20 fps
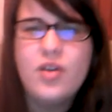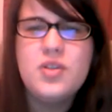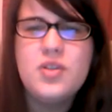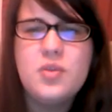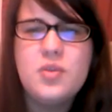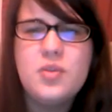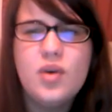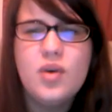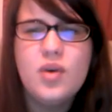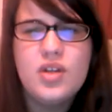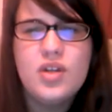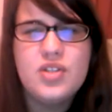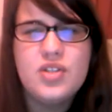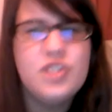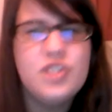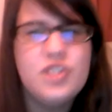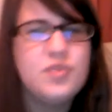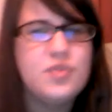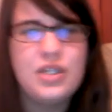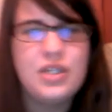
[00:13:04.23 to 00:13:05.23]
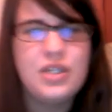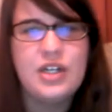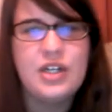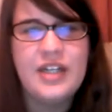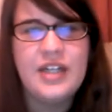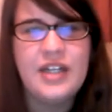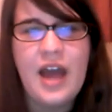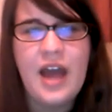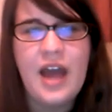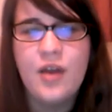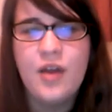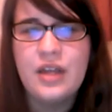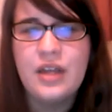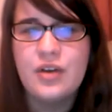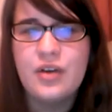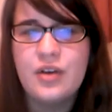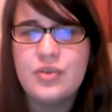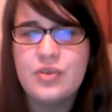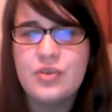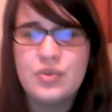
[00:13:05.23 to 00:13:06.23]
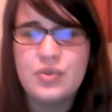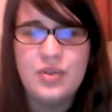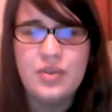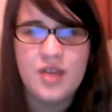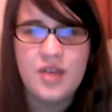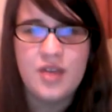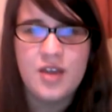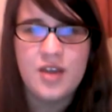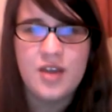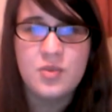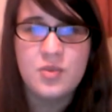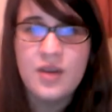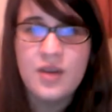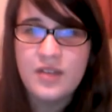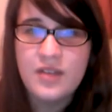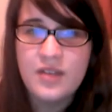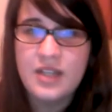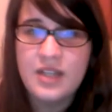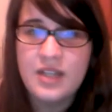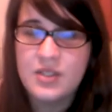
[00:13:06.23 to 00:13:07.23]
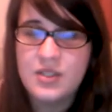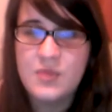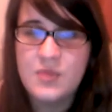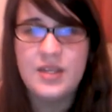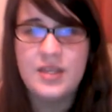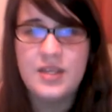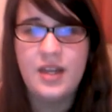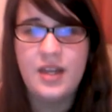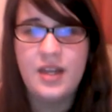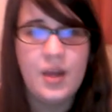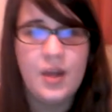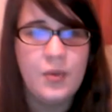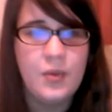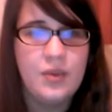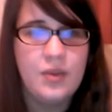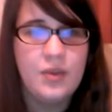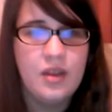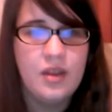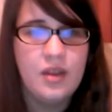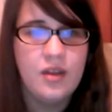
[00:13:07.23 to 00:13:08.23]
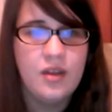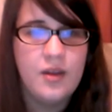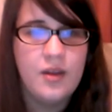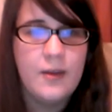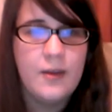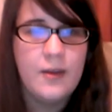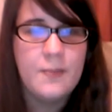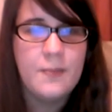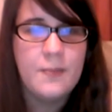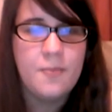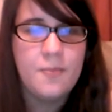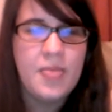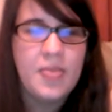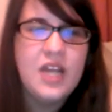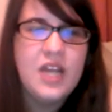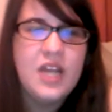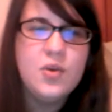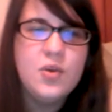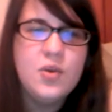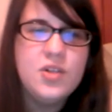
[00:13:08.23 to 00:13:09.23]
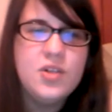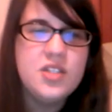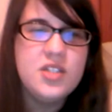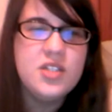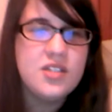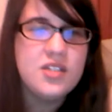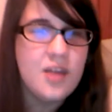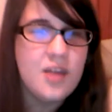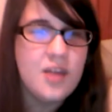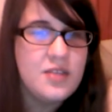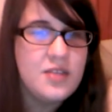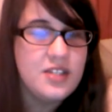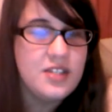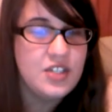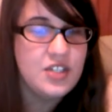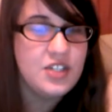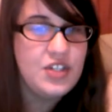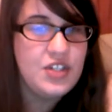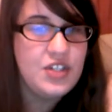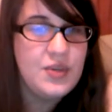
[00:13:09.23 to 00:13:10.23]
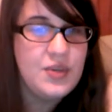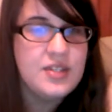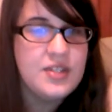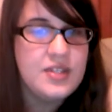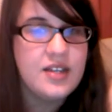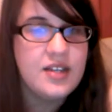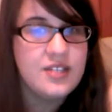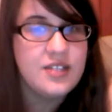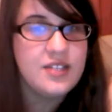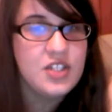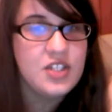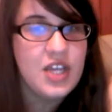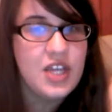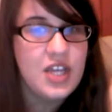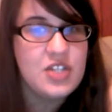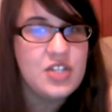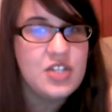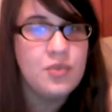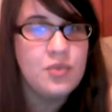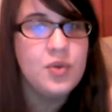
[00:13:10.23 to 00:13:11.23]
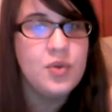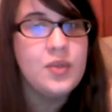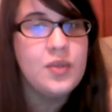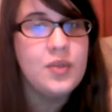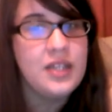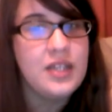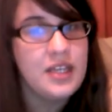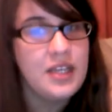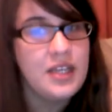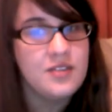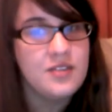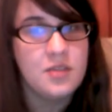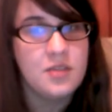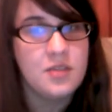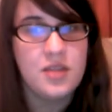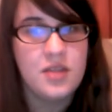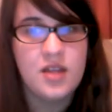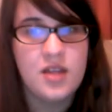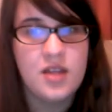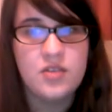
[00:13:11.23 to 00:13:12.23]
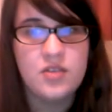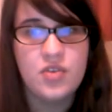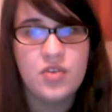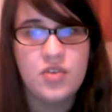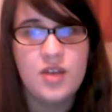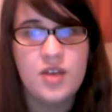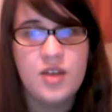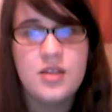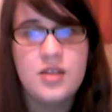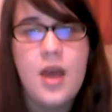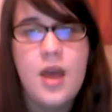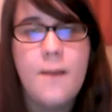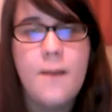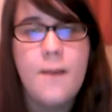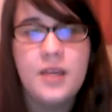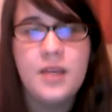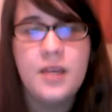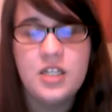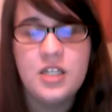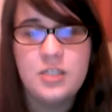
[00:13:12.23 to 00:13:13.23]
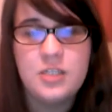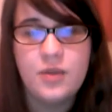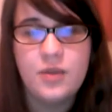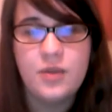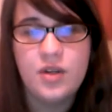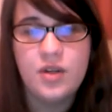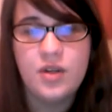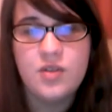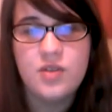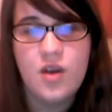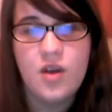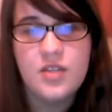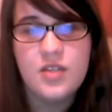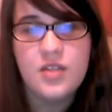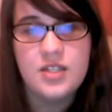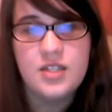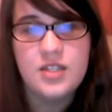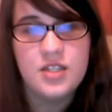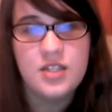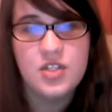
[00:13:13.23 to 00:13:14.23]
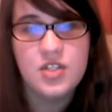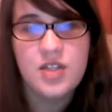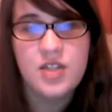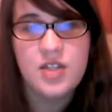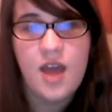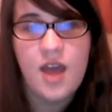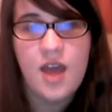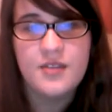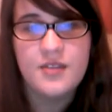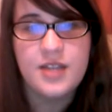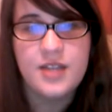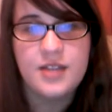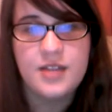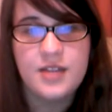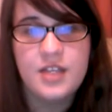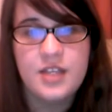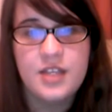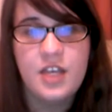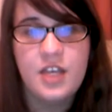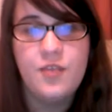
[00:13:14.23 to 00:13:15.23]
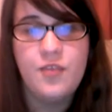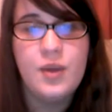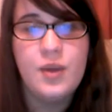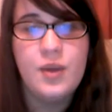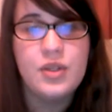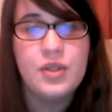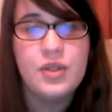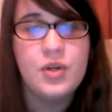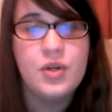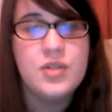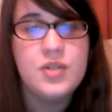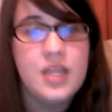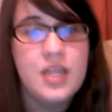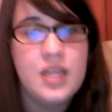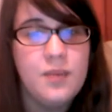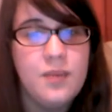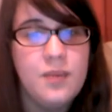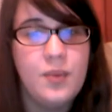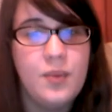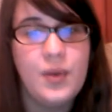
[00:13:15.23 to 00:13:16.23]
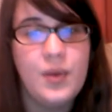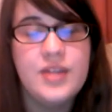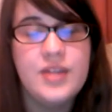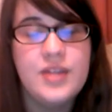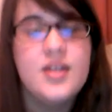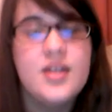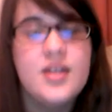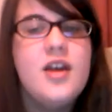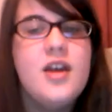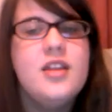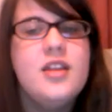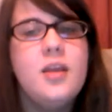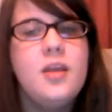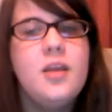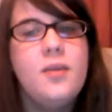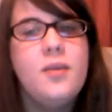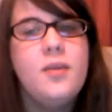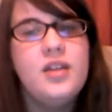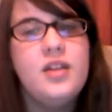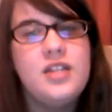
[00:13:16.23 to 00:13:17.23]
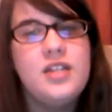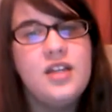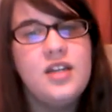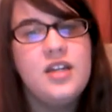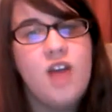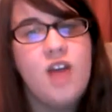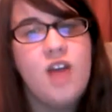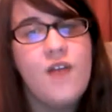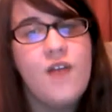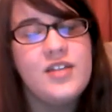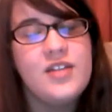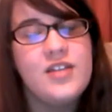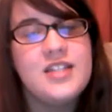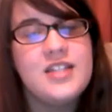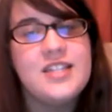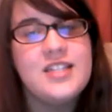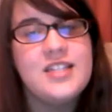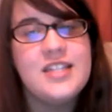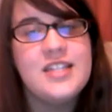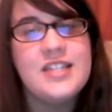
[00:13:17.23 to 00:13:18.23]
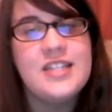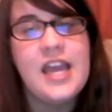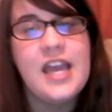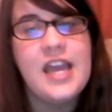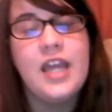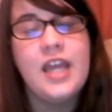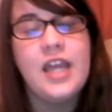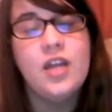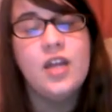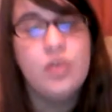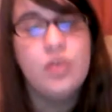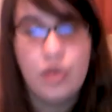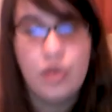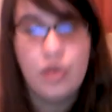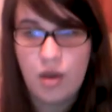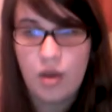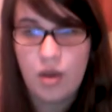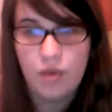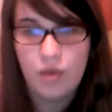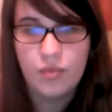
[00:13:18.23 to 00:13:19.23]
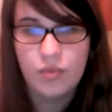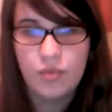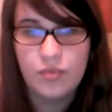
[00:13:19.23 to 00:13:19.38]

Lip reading: are more concerned regarding how they are scrutinized whenever they do say no. In order to stop this issue, sex education will relieve some of that stress being experienced on the decision to have sex and give both girls and boys the ability and confidence to say no.